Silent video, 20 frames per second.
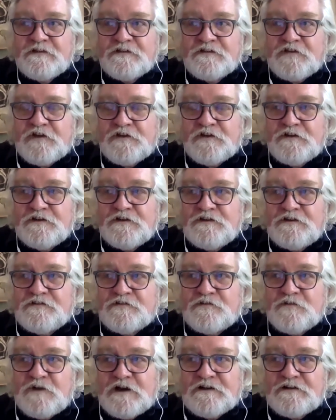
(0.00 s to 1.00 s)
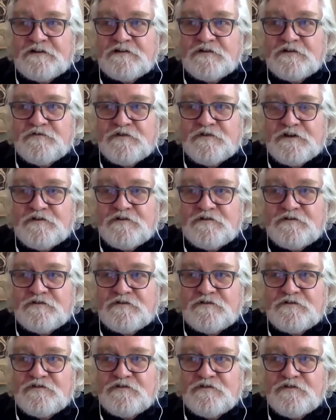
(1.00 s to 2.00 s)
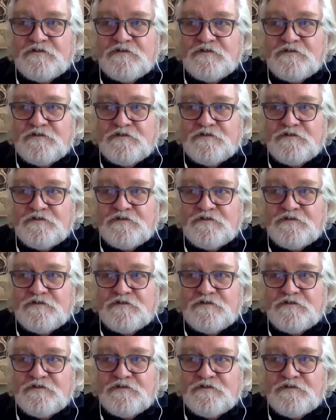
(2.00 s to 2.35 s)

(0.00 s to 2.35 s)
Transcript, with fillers: So it's quite difficult to